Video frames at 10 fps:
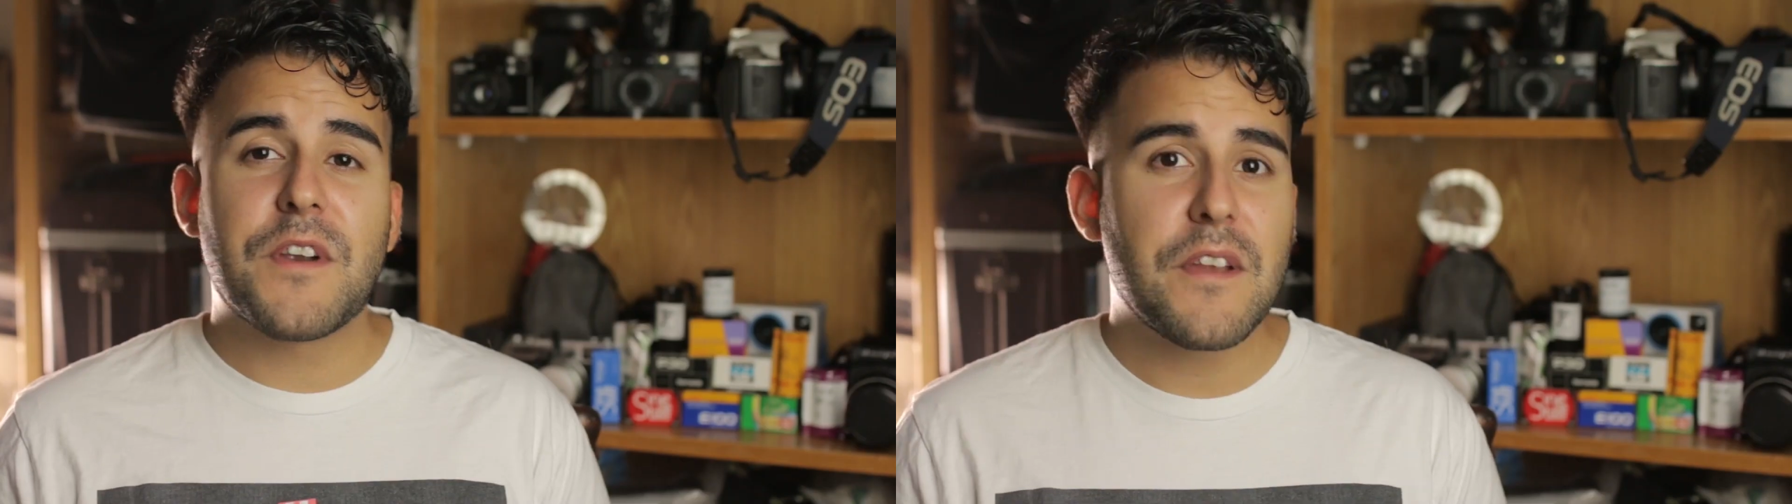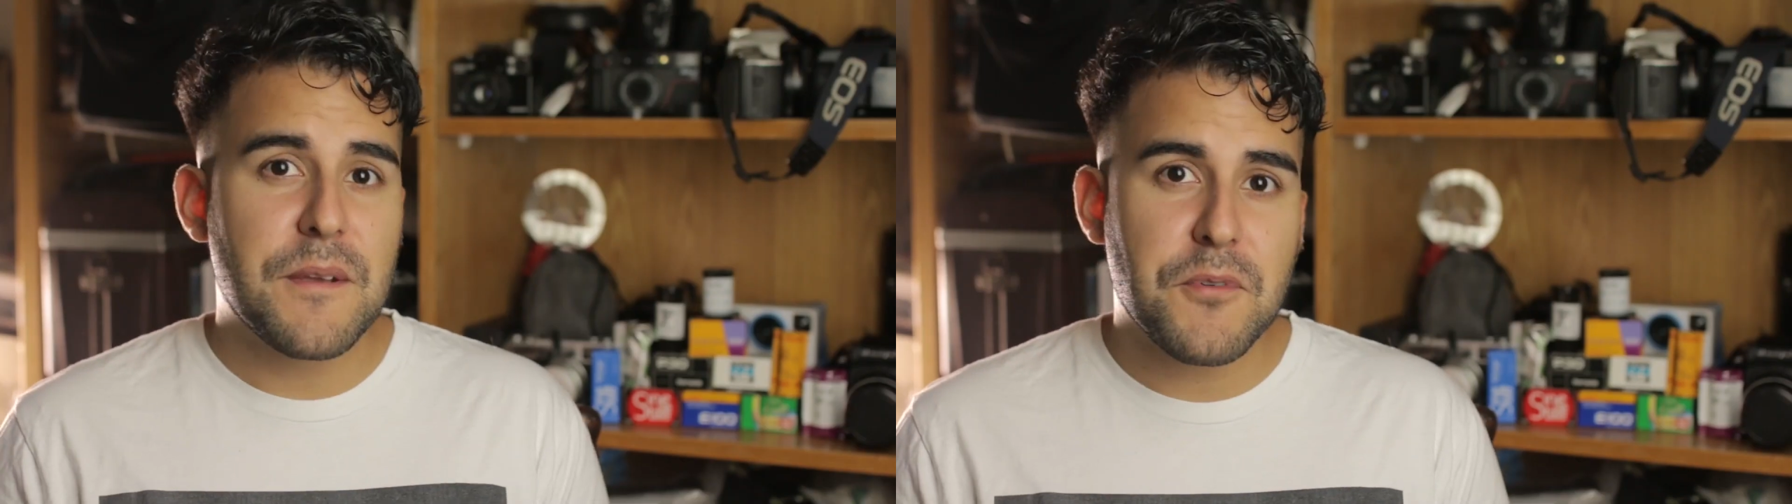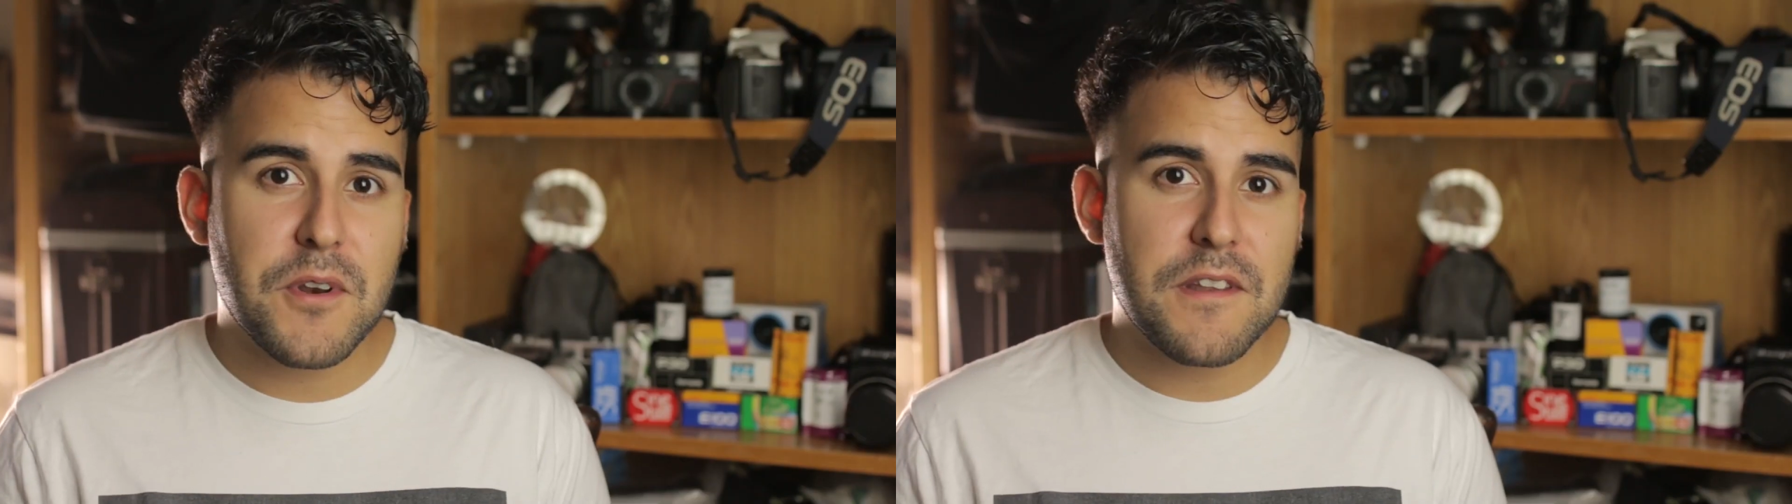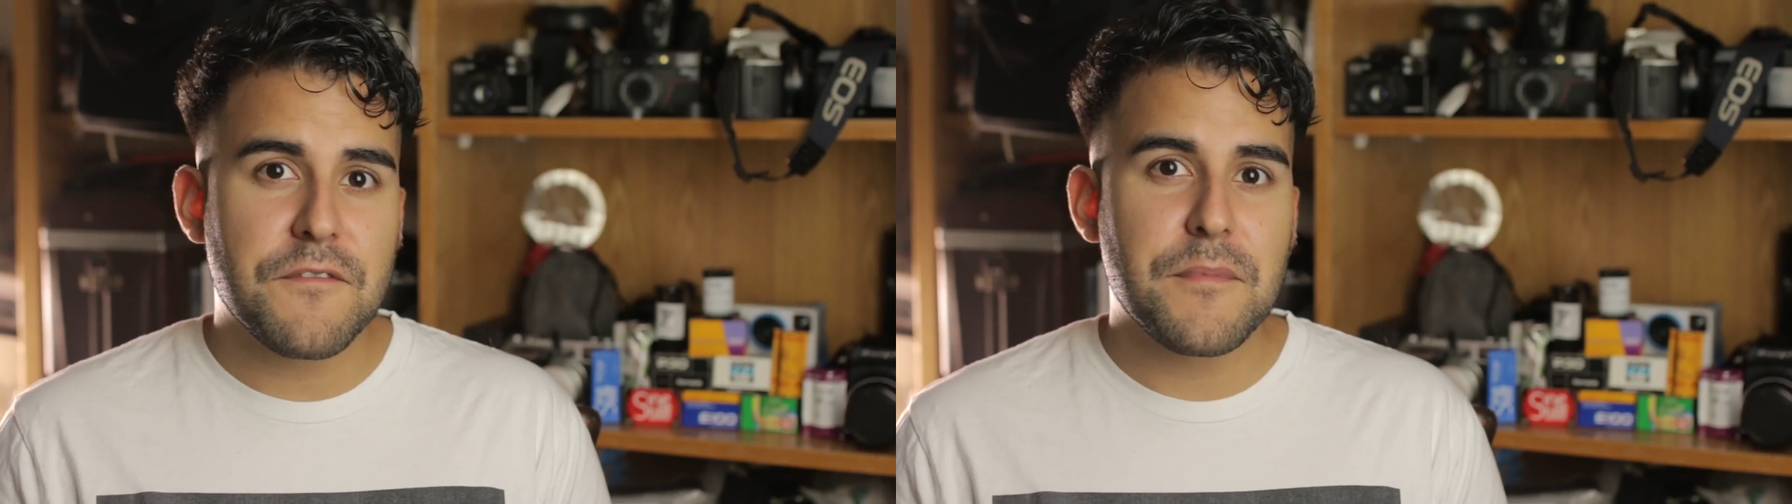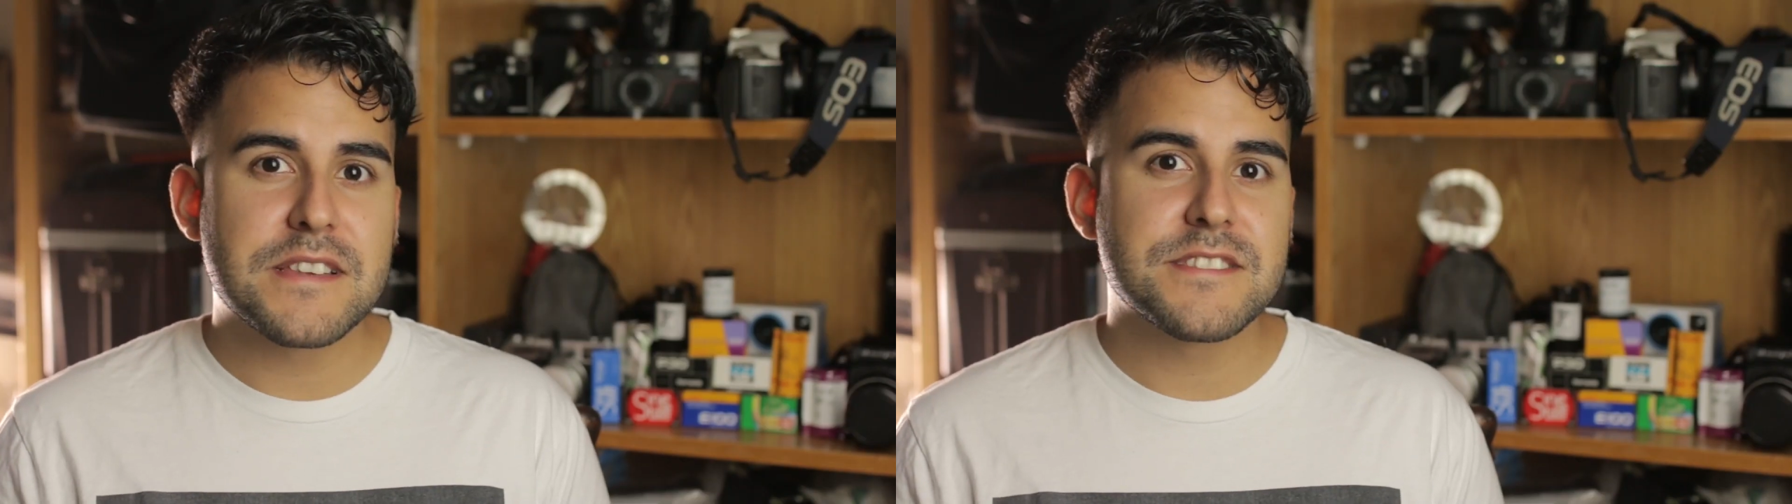very important
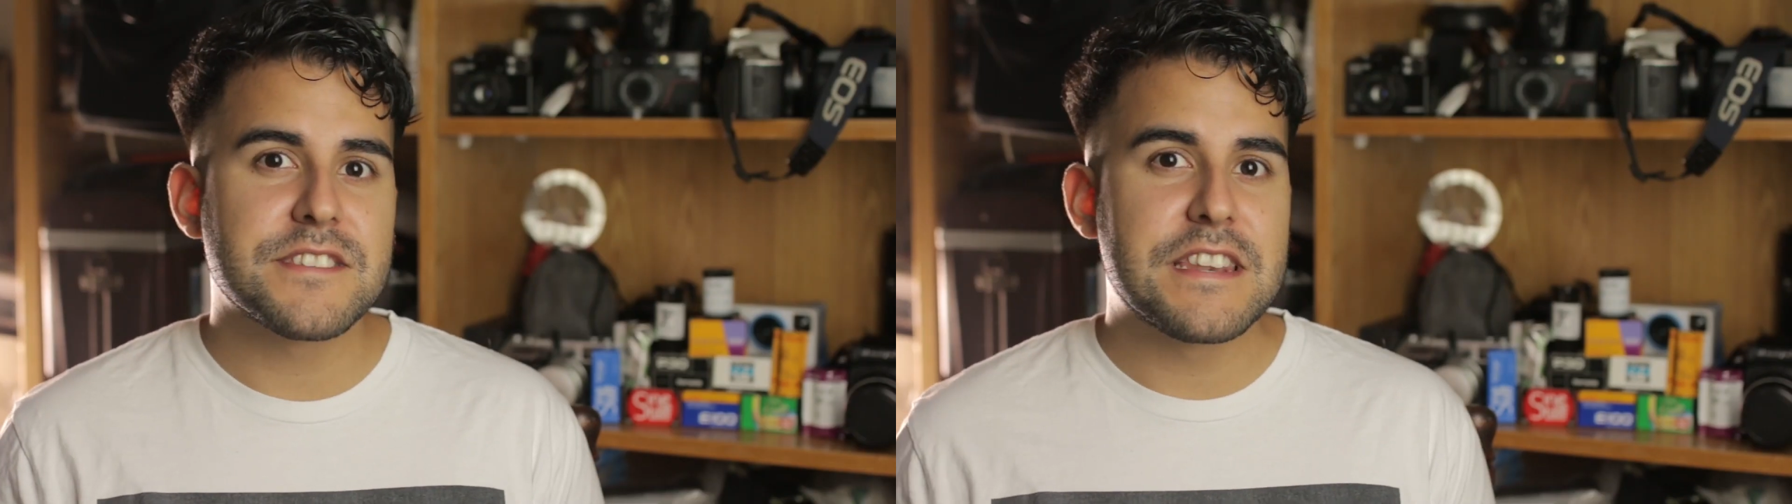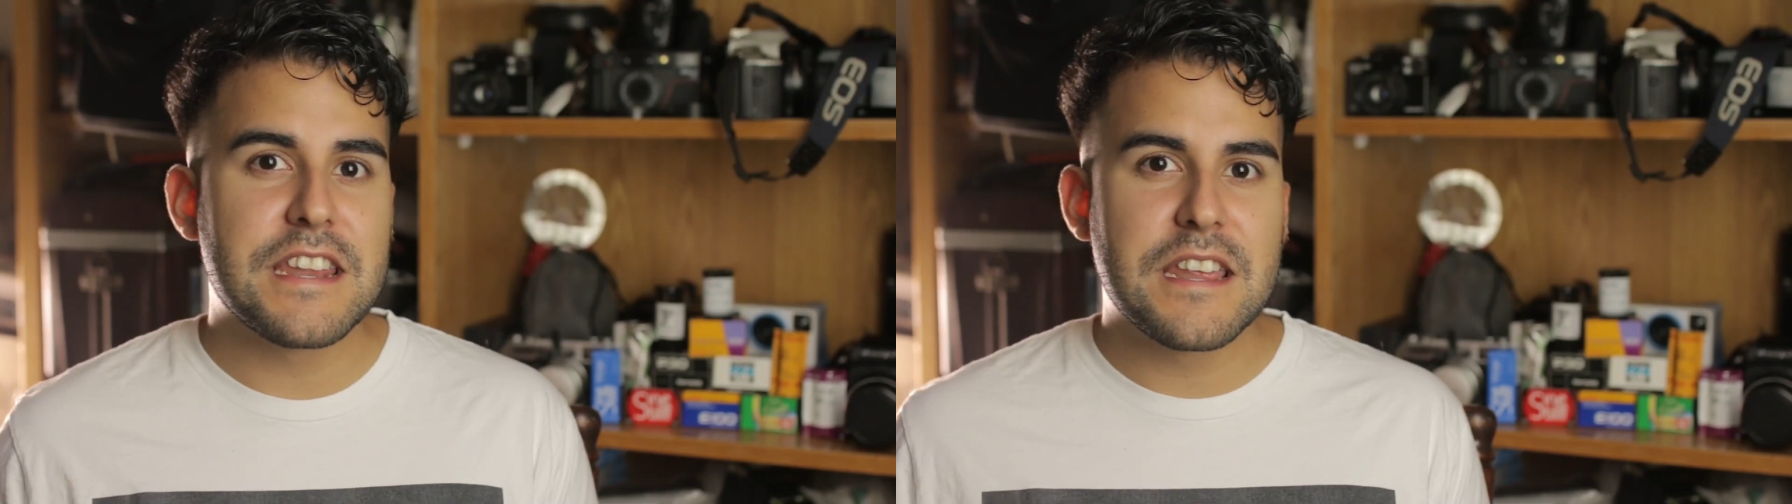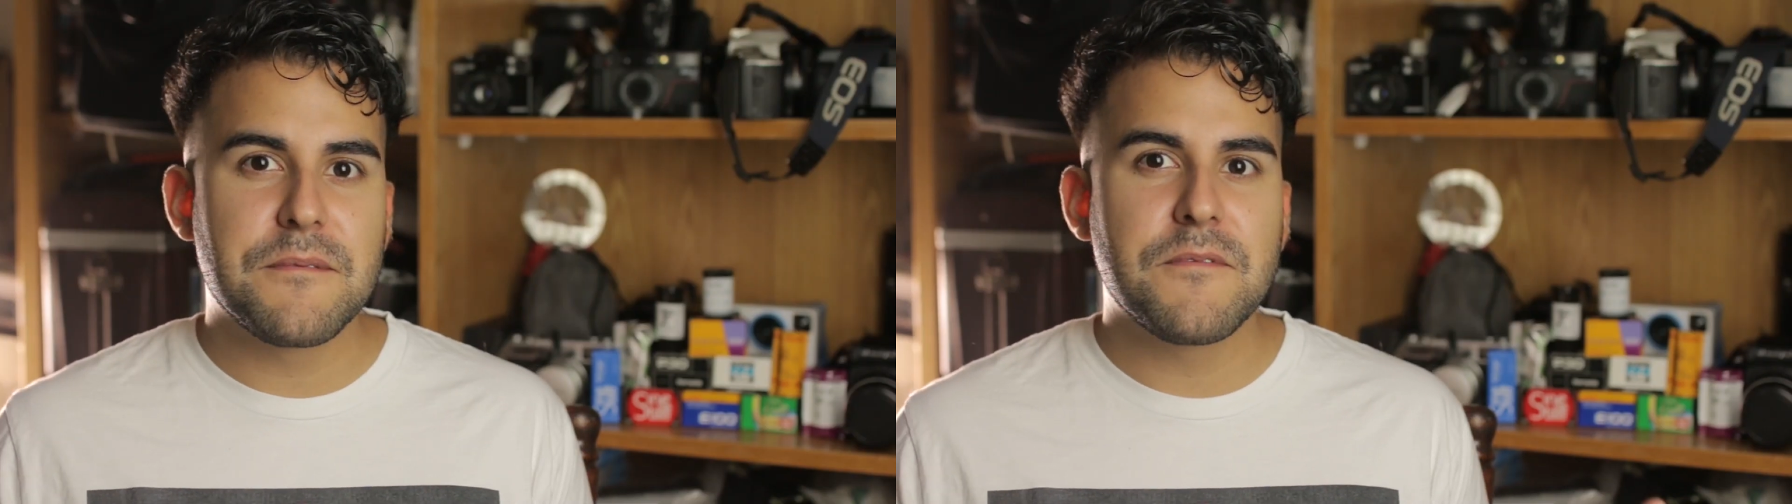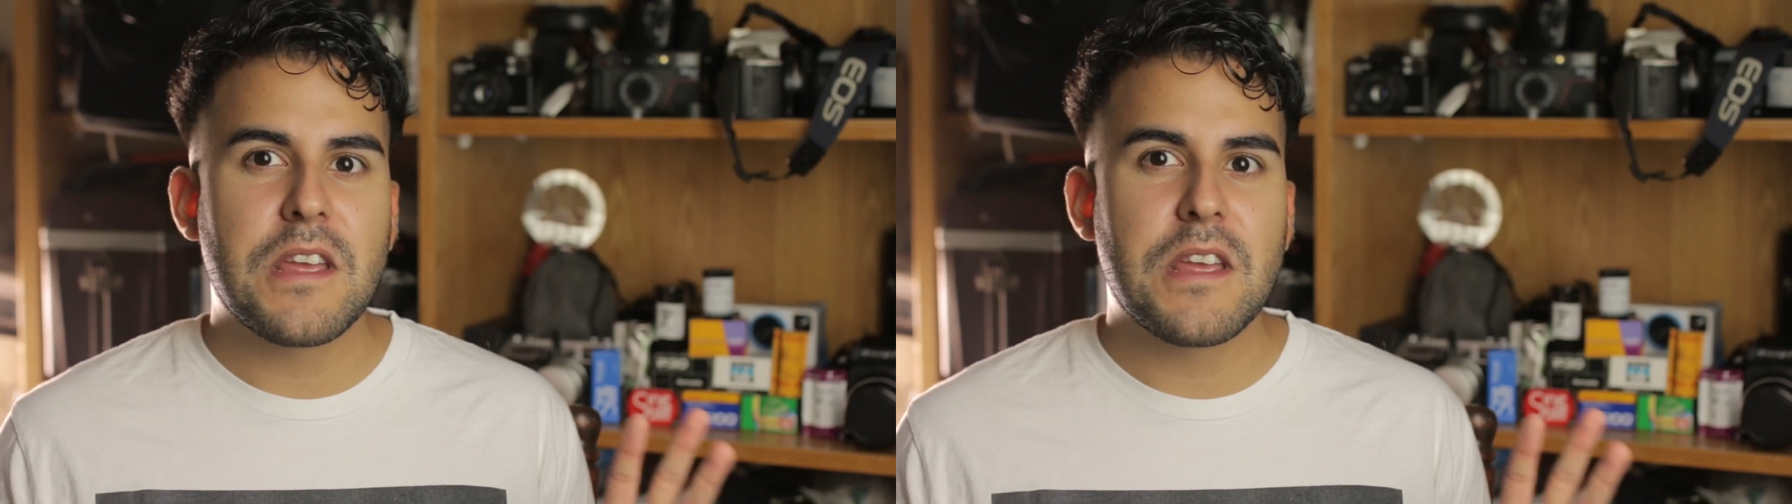information you need,